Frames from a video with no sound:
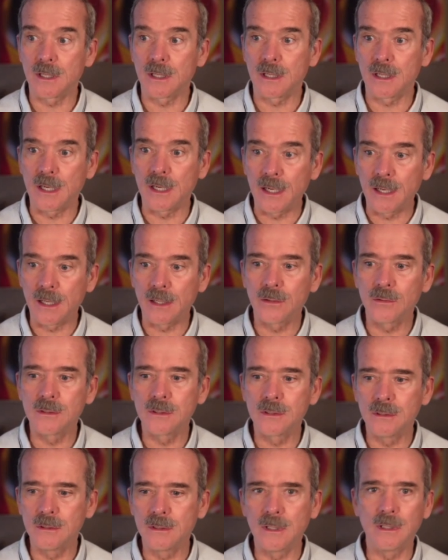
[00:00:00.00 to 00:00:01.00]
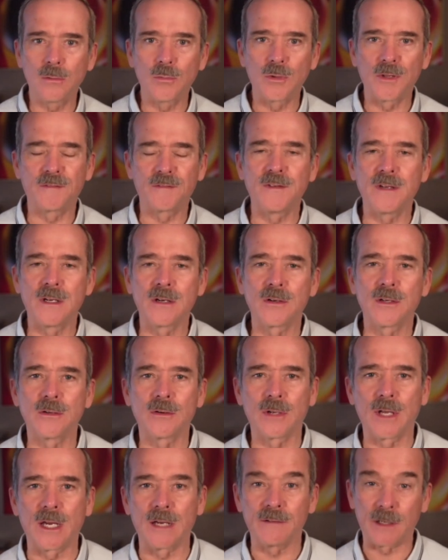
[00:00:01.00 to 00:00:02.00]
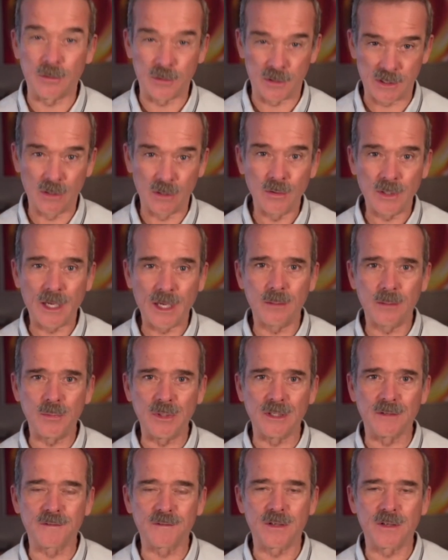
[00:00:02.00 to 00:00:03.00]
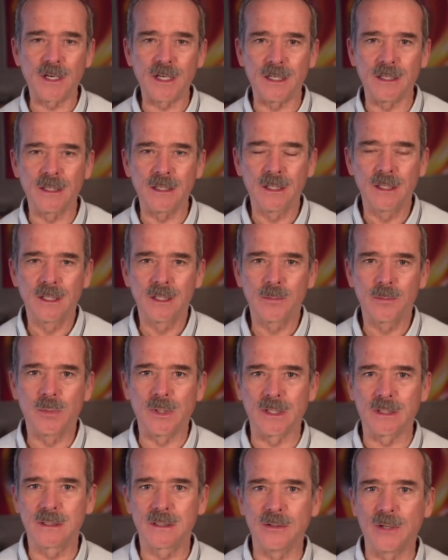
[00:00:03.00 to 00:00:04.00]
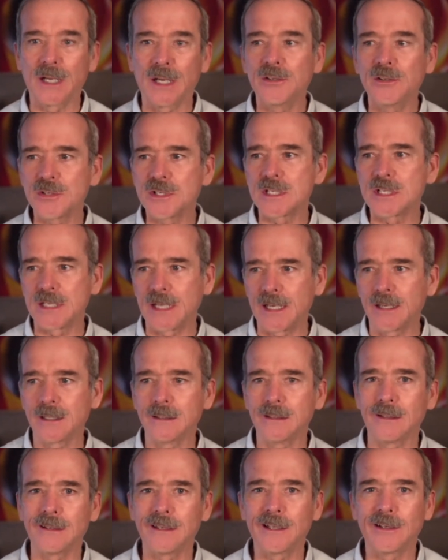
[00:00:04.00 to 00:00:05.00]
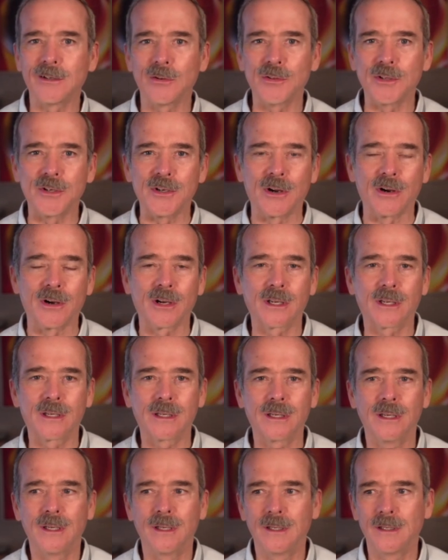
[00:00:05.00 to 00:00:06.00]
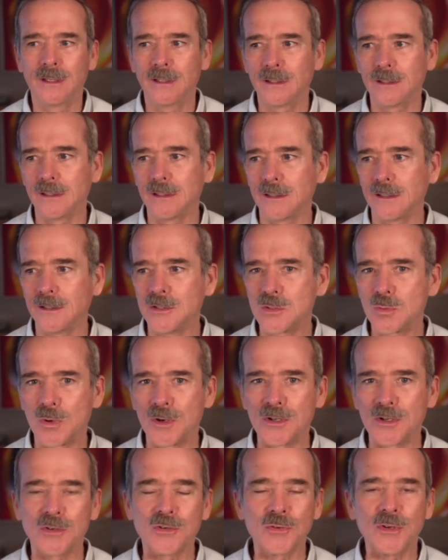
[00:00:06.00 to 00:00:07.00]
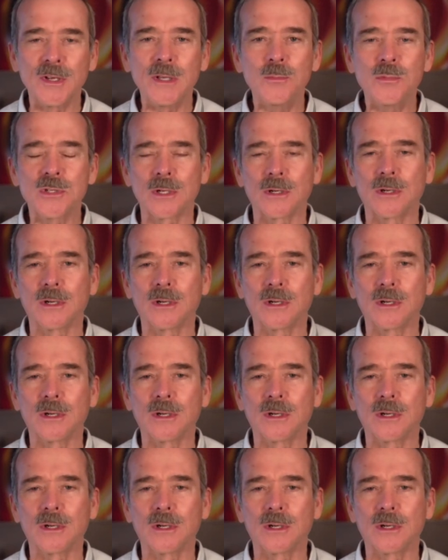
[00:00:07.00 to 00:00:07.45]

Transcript: how to deal with fear in your life, how it's okay to be afraid, but to understand that, you know, the dark is where your dreams